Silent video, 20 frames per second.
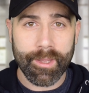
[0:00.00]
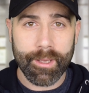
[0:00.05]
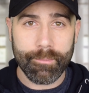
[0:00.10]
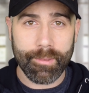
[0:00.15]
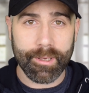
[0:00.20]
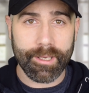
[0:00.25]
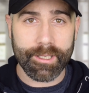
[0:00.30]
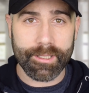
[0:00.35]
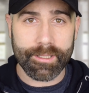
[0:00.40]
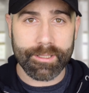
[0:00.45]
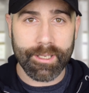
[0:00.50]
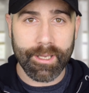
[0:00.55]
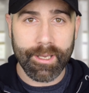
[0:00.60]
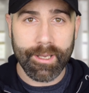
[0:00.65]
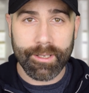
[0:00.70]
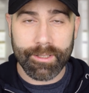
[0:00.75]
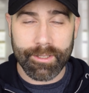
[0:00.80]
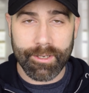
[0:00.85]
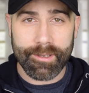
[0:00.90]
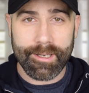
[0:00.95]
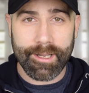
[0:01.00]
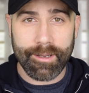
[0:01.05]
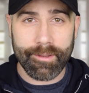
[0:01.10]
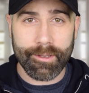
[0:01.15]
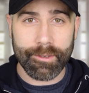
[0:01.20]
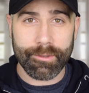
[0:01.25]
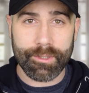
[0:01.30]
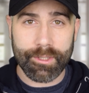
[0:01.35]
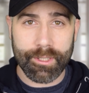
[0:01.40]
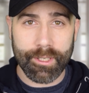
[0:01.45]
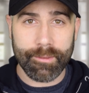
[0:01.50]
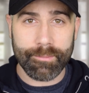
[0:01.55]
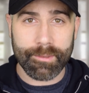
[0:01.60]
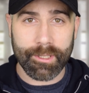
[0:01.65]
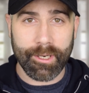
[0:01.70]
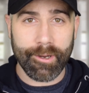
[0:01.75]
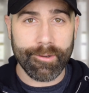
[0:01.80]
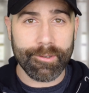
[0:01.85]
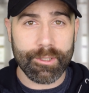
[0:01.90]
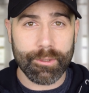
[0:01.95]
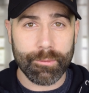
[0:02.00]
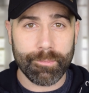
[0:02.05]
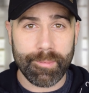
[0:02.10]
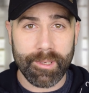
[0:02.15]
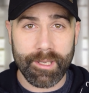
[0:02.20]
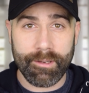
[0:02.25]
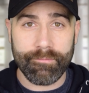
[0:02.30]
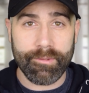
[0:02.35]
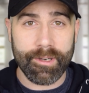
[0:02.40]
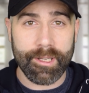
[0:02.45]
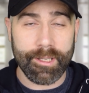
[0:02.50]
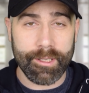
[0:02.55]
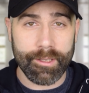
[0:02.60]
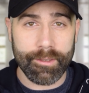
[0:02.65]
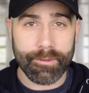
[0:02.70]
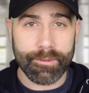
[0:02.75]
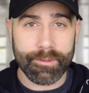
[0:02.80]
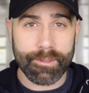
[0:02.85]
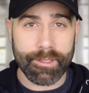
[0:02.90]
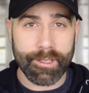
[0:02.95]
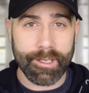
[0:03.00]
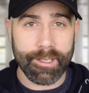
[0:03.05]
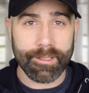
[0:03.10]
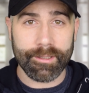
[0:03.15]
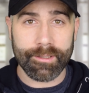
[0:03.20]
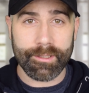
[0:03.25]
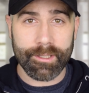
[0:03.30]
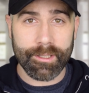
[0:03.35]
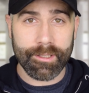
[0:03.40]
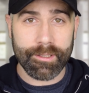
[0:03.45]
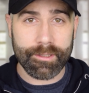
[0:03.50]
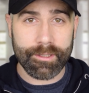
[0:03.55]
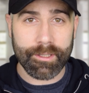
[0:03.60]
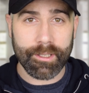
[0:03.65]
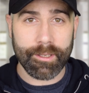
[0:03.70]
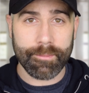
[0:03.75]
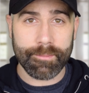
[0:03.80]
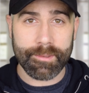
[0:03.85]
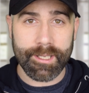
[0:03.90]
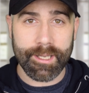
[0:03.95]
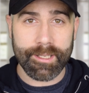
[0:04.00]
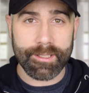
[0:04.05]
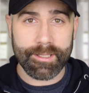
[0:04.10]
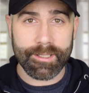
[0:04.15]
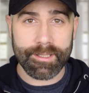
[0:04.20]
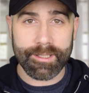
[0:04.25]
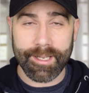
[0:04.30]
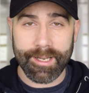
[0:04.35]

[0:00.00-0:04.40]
because no doubt those terms are going to be reused in certain circumstances.